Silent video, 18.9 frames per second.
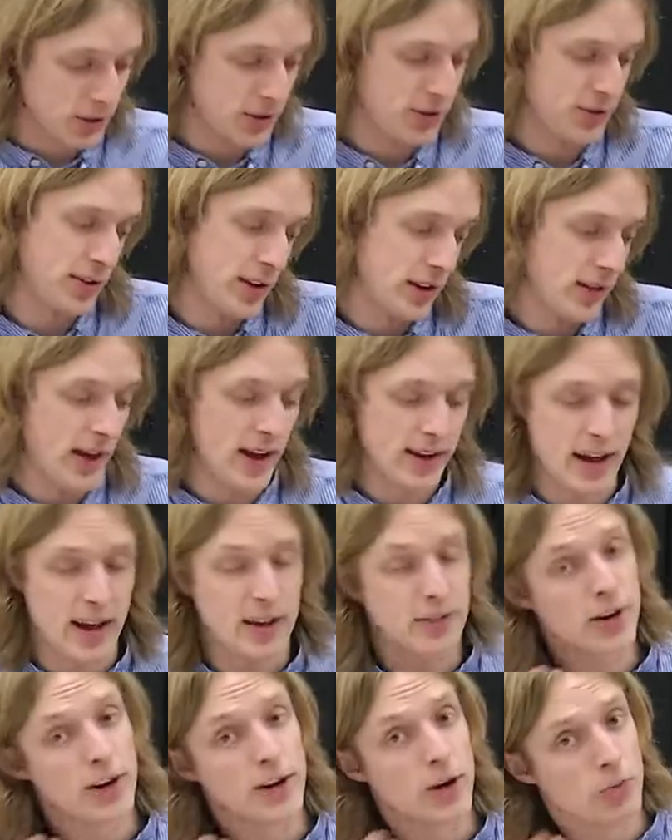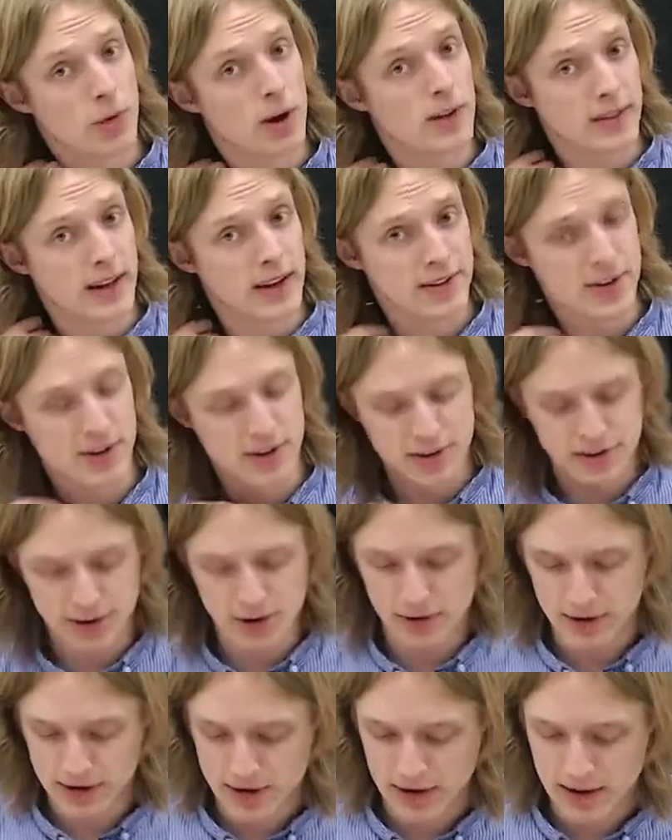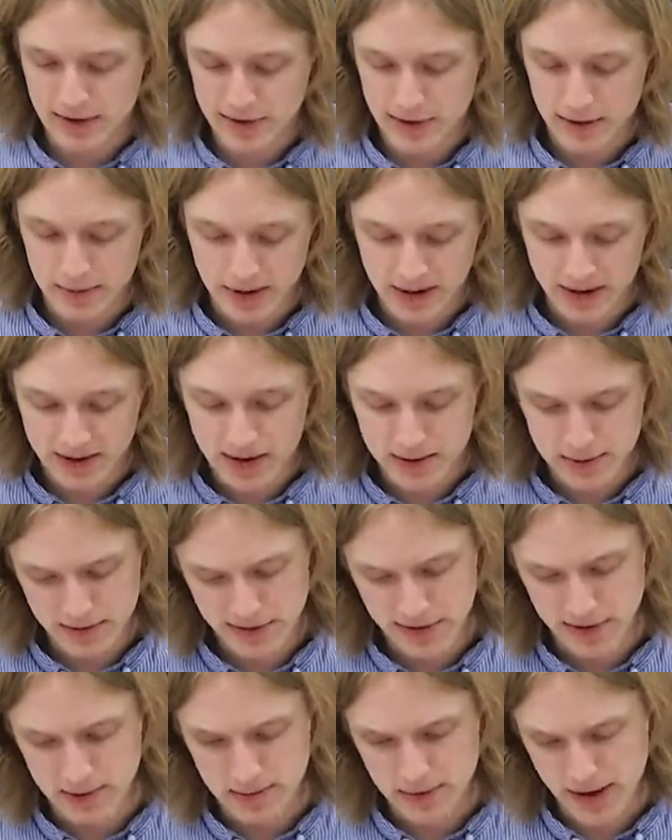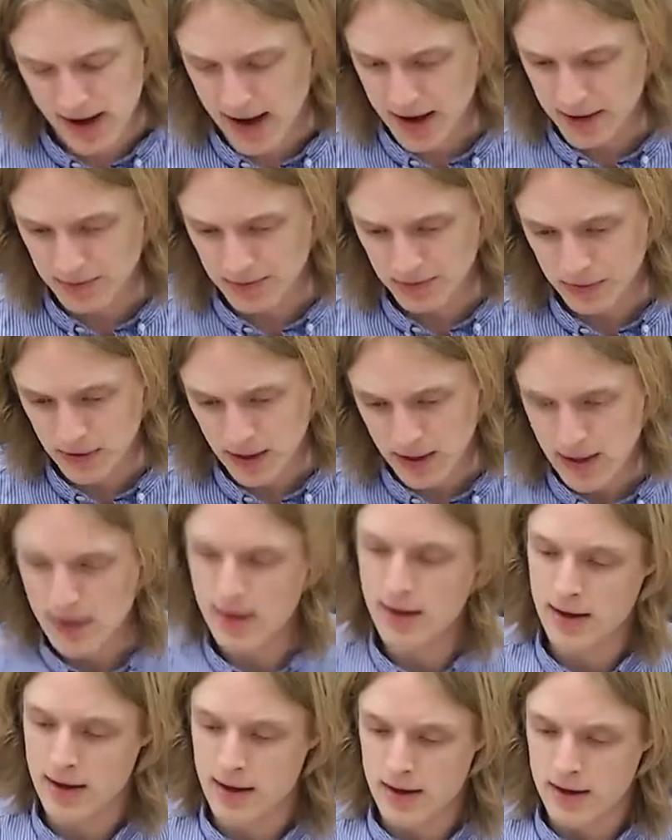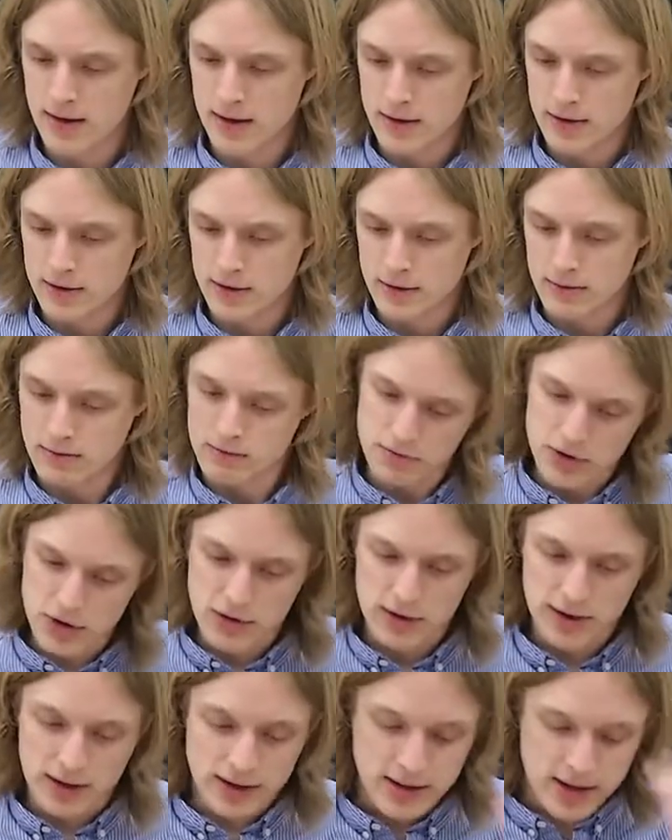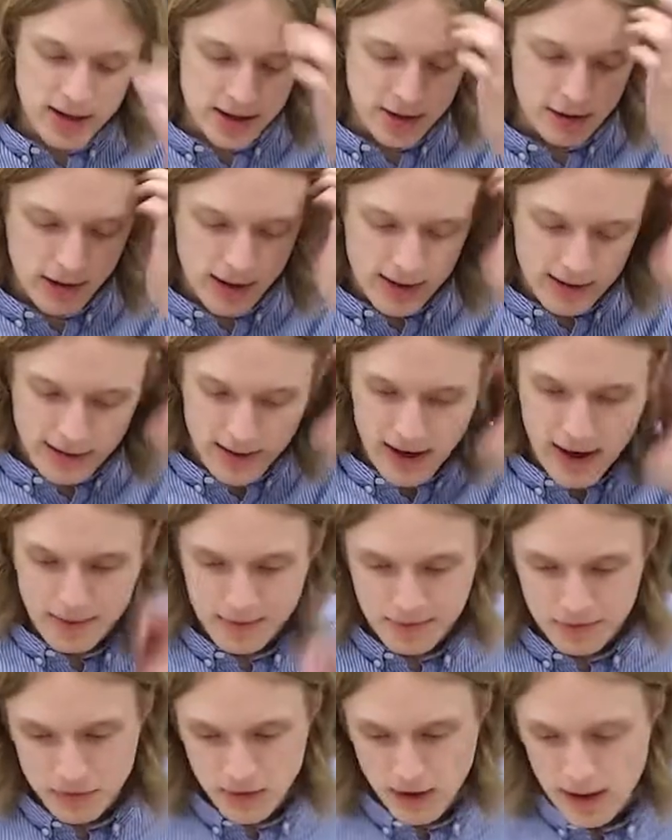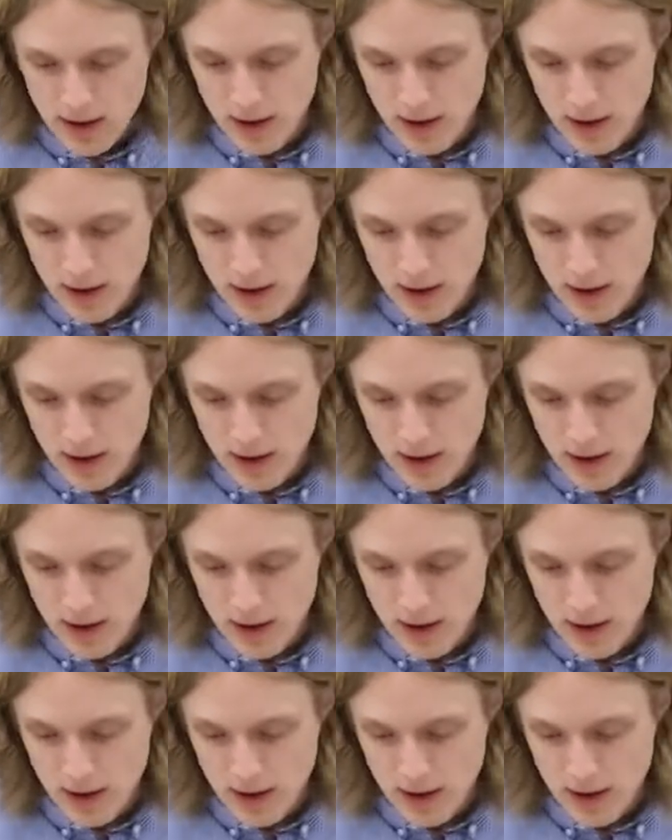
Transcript: which in that case, I don't want that card going off on me. It'd be very bad. you can continue like that.